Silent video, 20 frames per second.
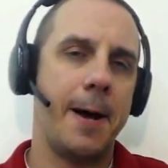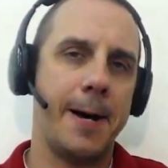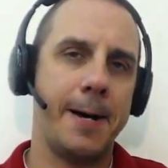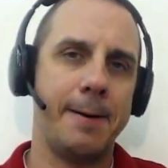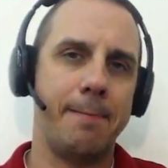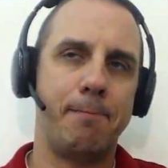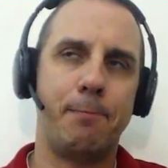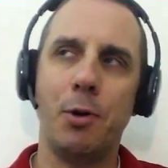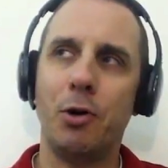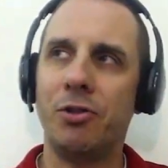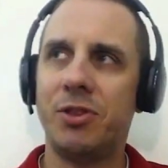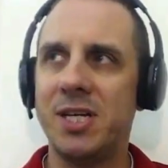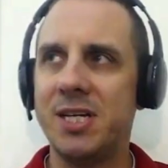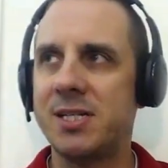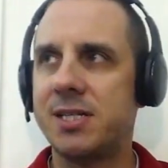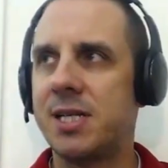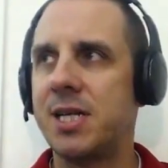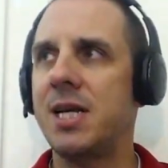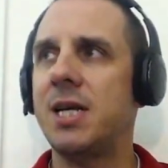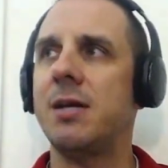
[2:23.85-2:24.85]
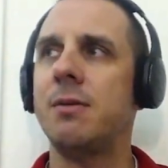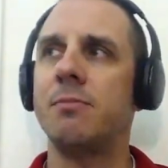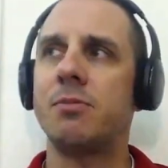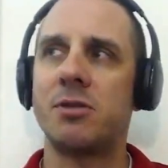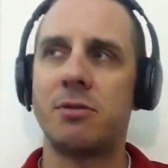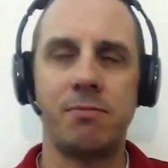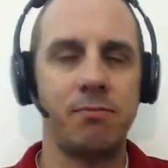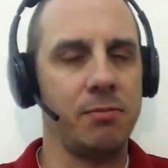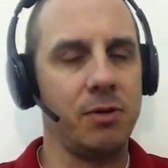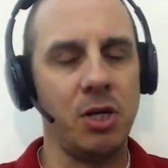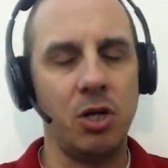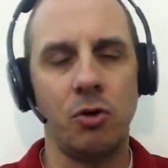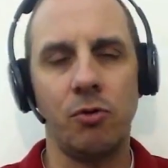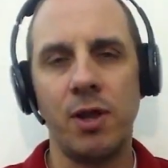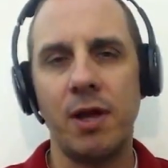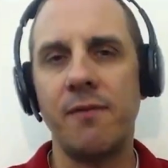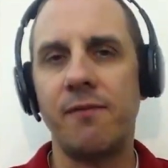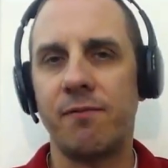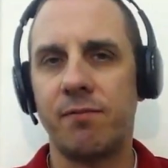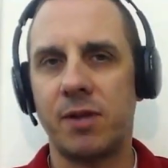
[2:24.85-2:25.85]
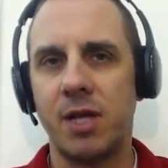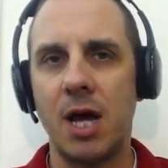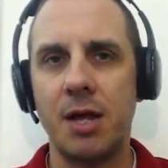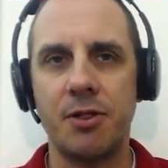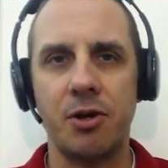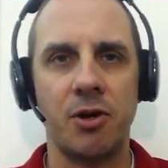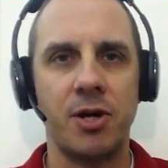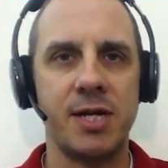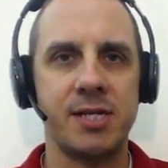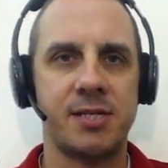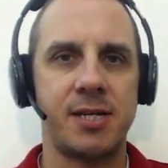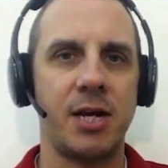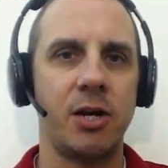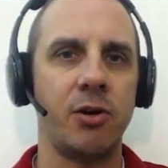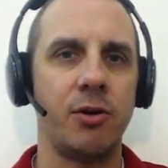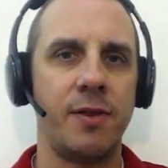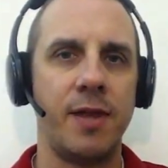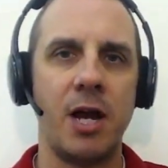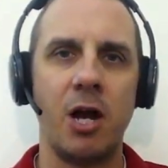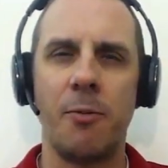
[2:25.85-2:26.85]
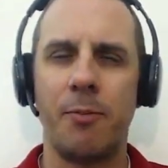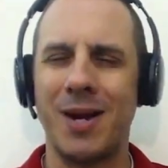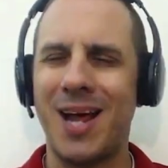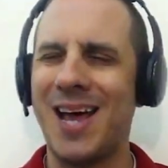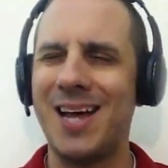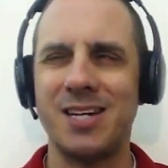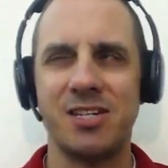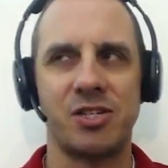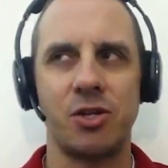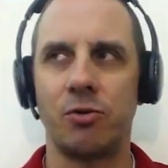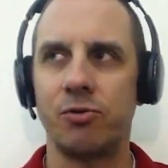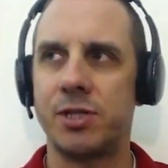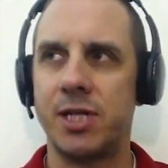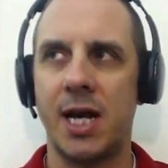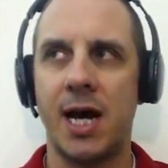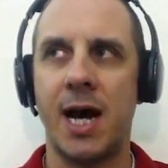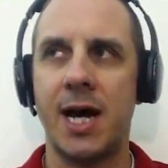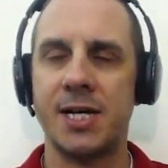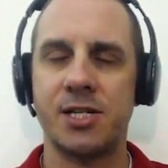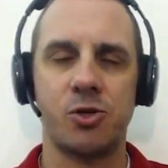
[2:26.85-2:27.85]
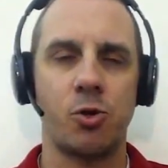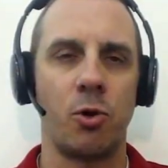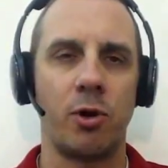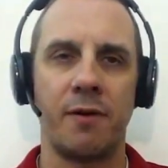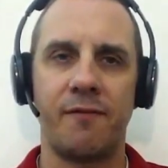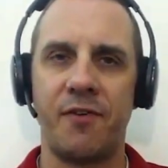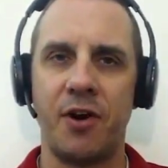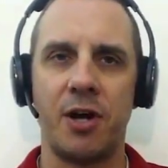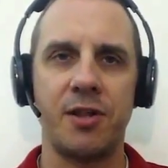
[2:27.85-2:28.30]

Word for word: Uh, both these teams, you know, they've got their hits here and there, but I just don't see a high scoring